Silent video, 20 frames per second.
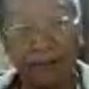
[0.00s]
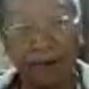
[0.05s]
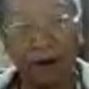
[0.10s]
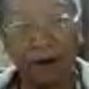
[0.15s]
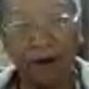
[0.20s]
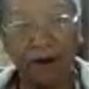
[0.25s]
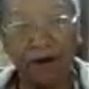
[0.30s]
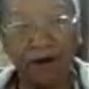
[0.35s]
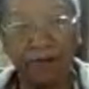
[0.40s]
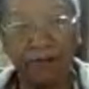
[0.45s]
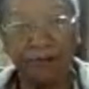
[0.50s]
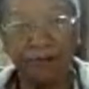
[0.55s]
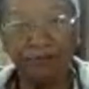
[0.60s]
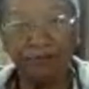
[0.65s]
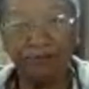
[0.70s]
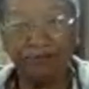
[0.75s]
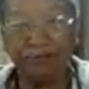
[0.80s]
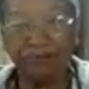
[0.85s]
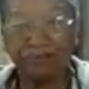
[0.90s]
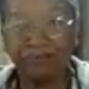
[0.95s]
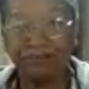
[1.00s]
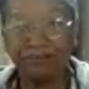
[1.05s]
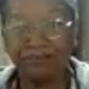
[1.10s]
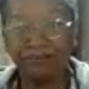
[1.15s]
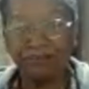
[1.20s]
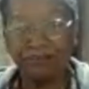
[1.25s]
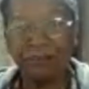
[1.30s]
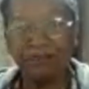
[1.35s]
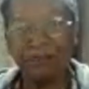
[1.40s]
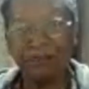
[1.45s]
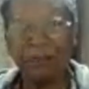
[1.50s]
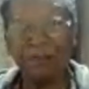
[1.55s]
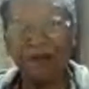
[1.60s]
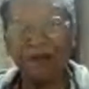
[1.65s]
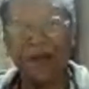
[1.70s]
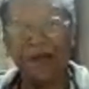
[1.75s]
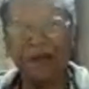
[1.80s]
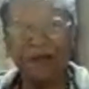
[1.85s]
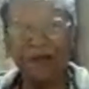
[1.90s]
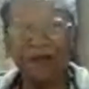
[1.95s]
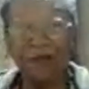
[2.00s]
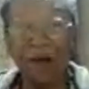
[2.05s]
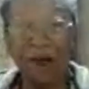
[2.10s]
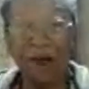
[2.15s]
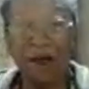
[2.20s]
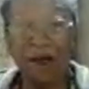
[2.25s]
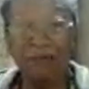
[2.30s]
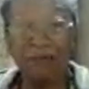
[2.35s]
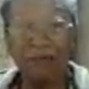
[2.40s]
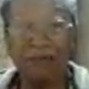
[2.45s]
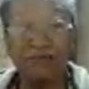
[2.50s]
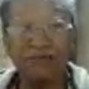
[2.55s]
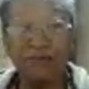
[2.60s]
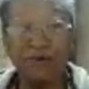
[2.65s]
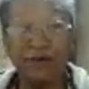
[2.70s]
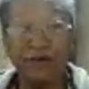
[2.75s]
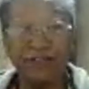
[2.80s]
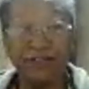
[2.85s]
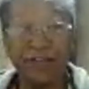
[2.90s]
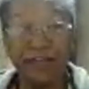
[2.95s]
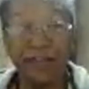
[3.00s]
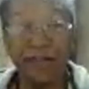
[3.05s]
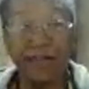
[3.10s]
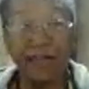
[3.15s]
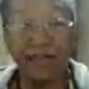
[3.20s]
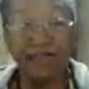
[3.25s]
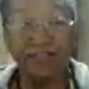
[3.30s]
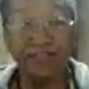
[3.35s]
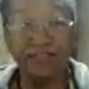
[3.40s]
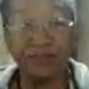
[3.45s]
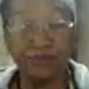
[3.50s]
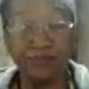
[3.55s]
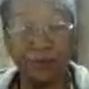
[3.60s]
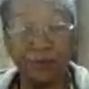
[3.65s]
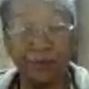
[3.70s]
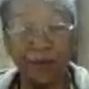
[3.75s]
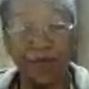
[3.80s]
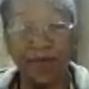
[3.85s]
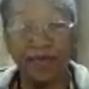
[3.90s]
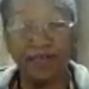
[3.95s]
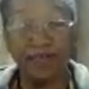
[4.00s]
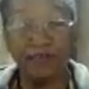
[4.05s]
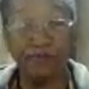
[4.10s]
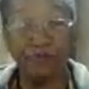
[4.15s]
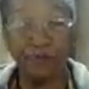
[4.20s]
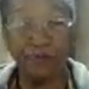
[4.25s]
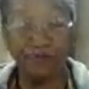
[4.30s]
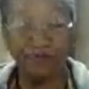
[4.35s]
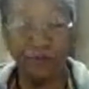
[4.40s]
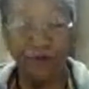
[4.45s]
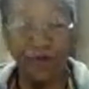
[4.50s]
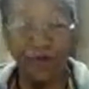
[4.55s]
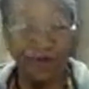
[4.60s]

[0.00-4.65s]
part. The bottom part was where the ashes would pass through,